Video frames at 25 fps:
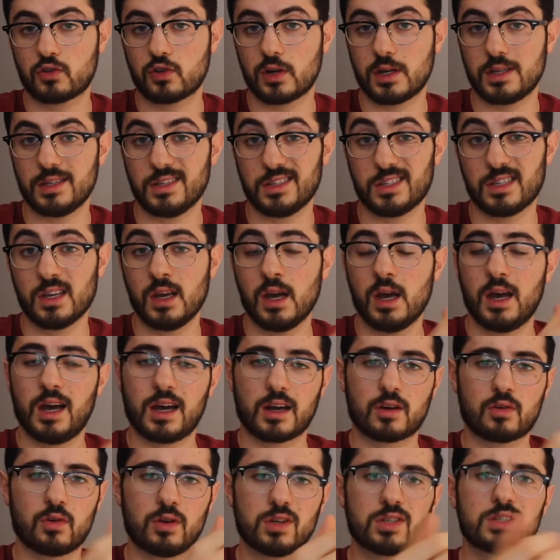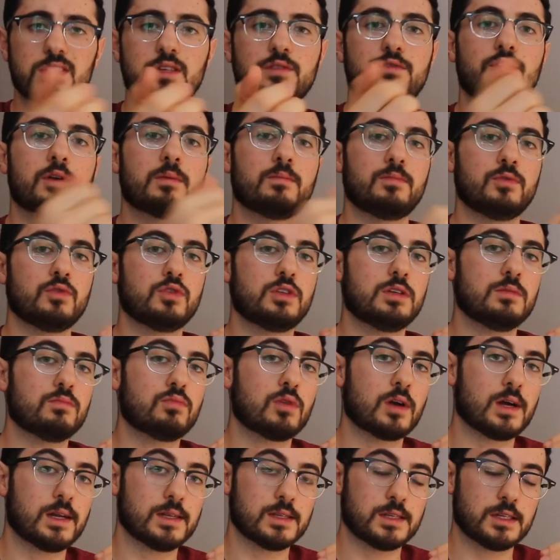trends across different beauty
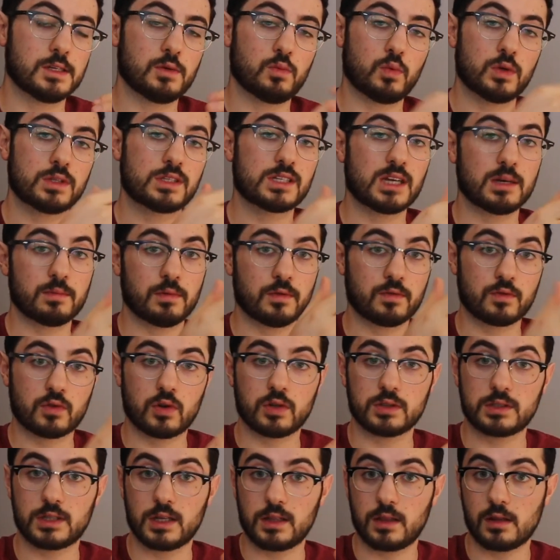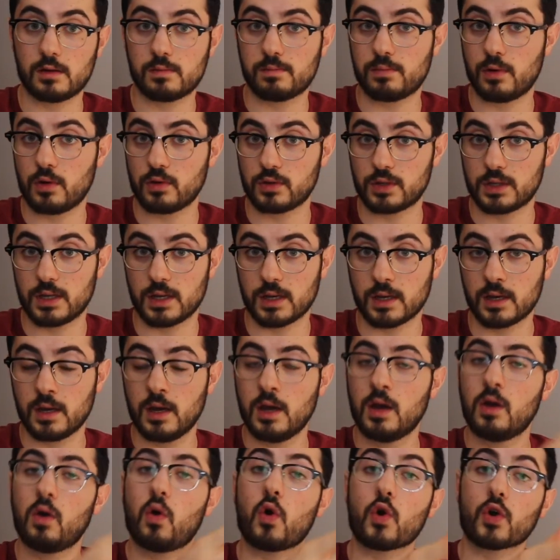brands and what type of content they're posting
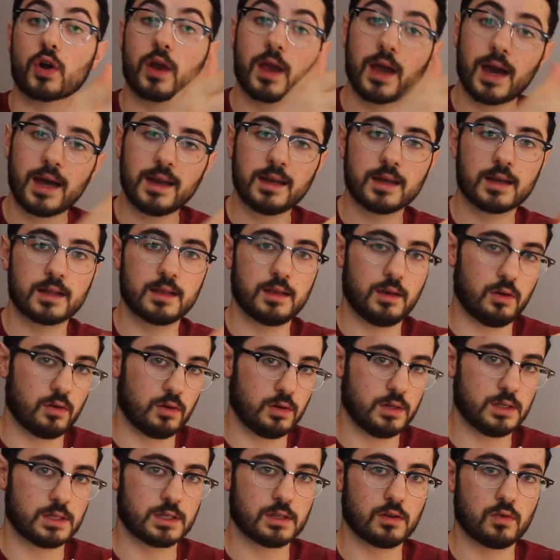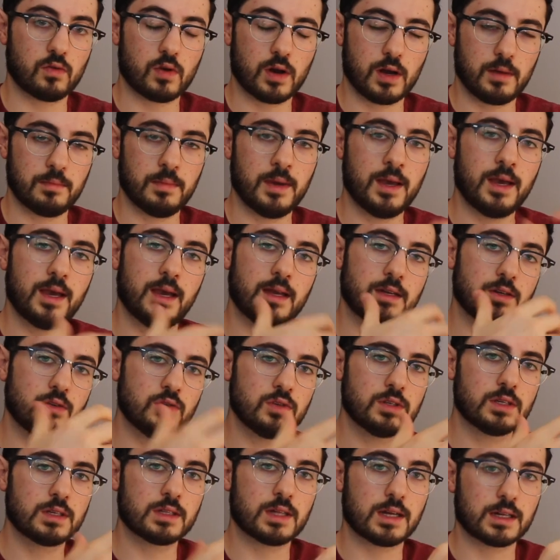organically on Instagram and
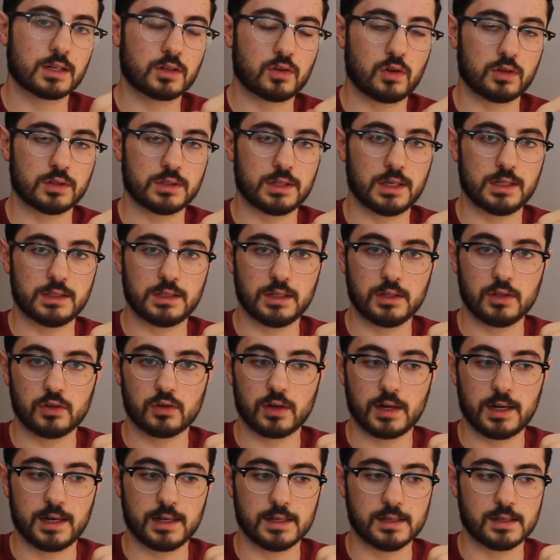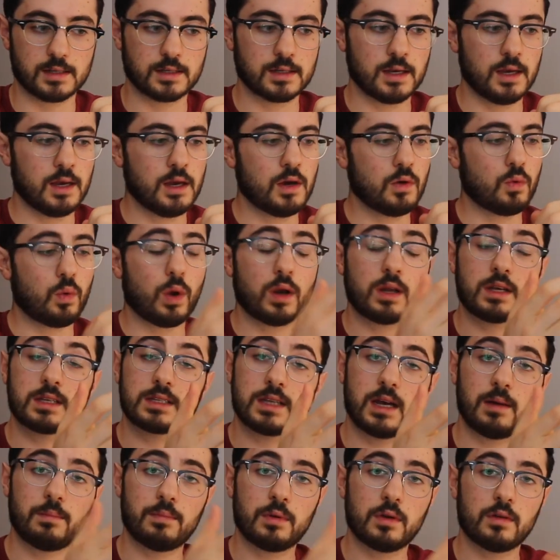using that content in your ads. One
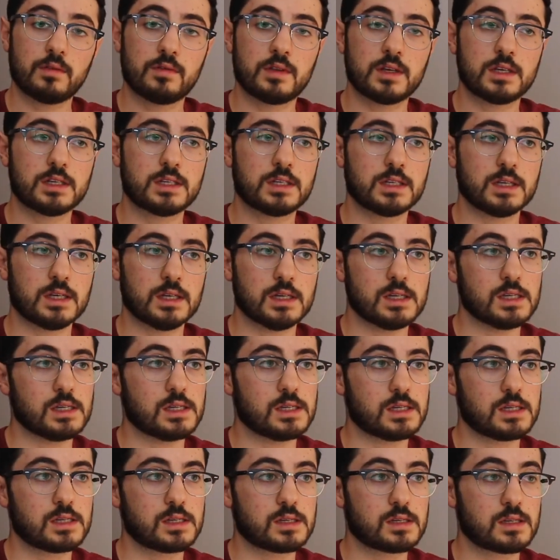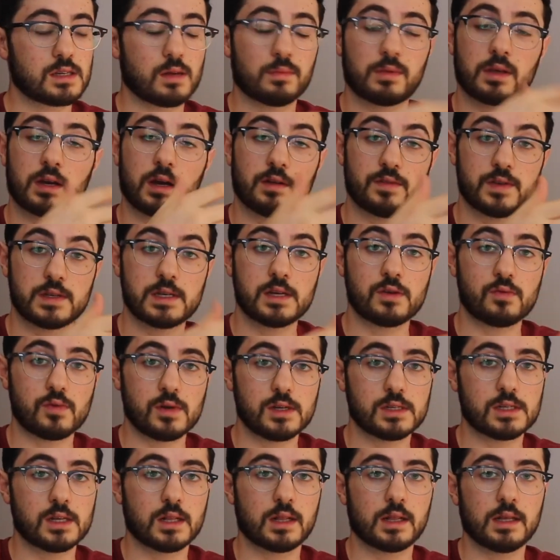example of this is something I've seen
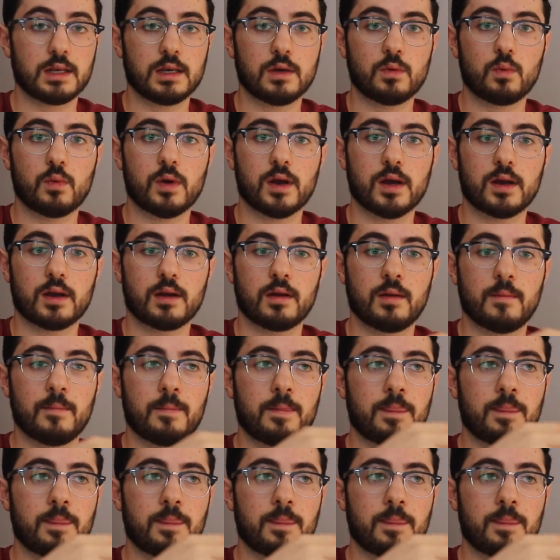recently where